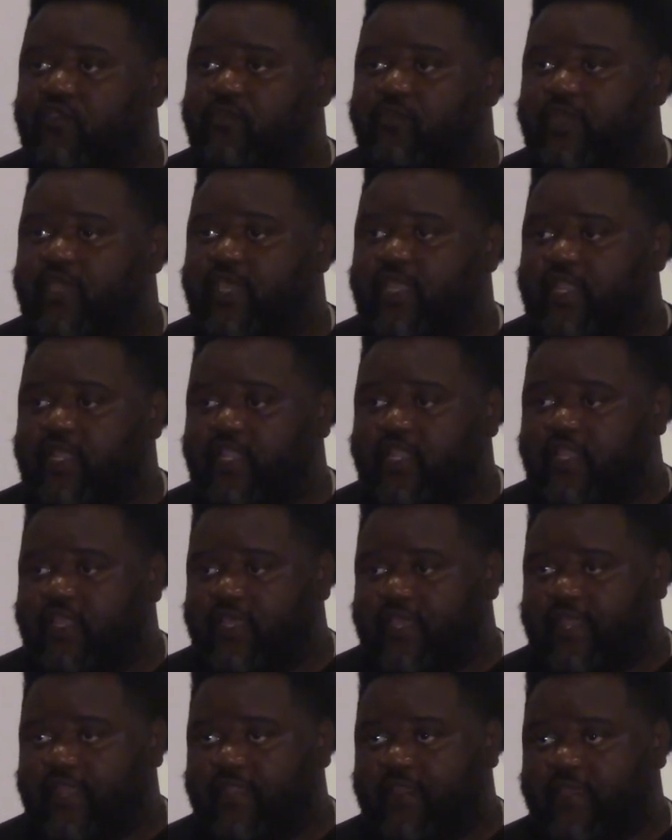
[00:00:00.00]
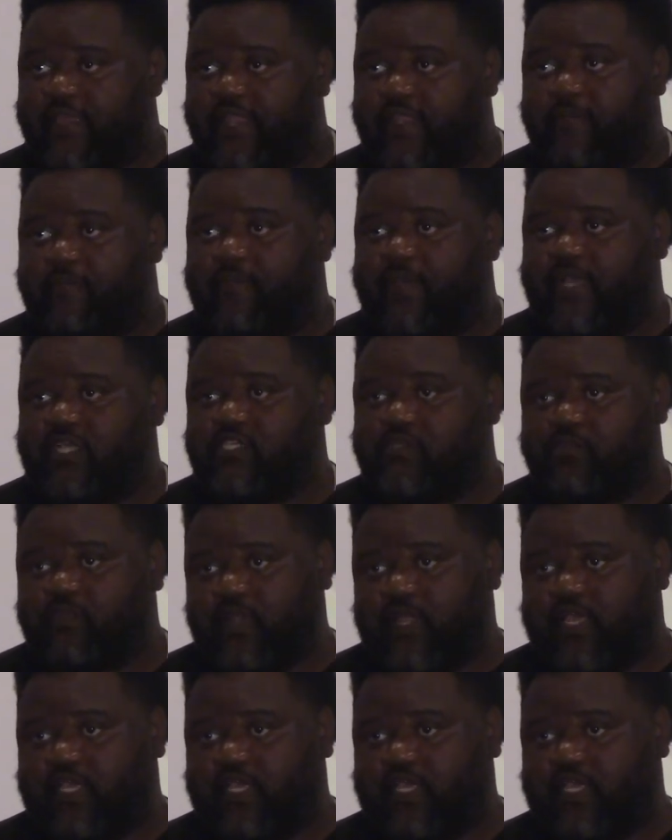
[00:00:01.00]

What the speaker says: to be in the best